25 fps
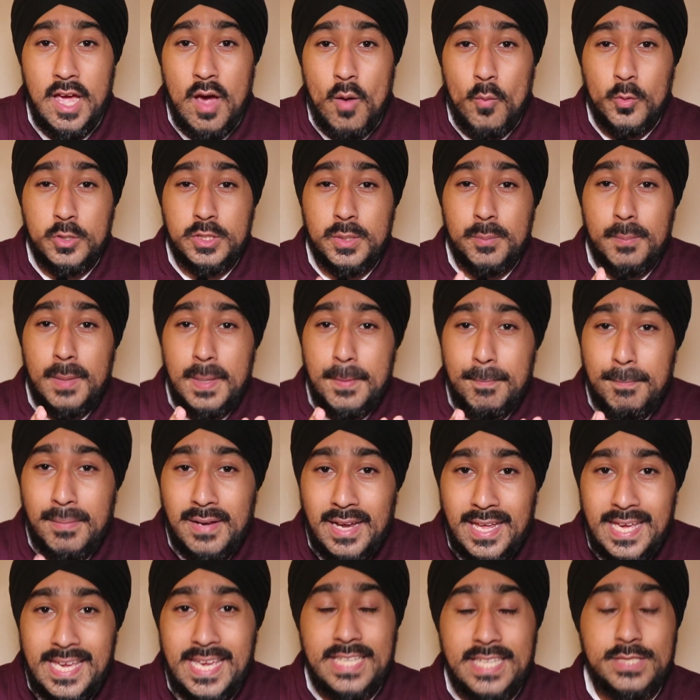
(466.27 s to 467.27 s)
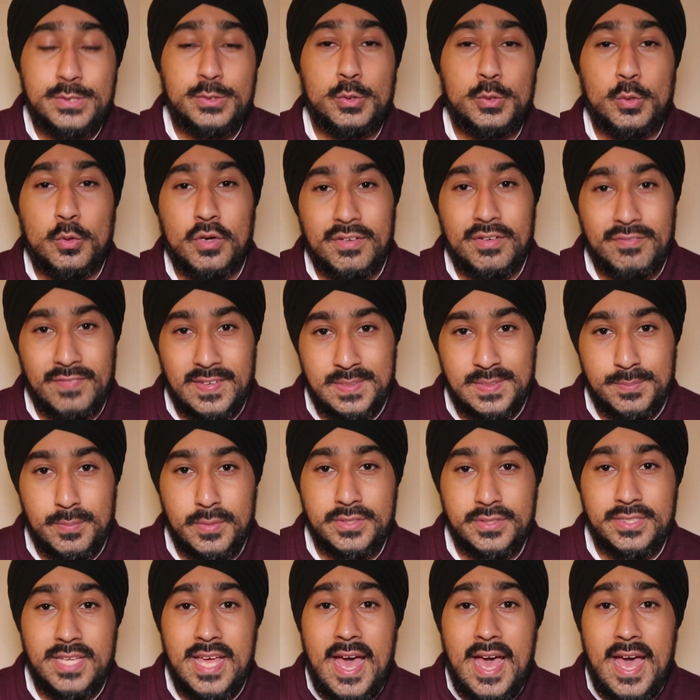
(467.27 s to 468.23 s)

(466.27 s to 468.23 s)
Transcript: which may play into your investments,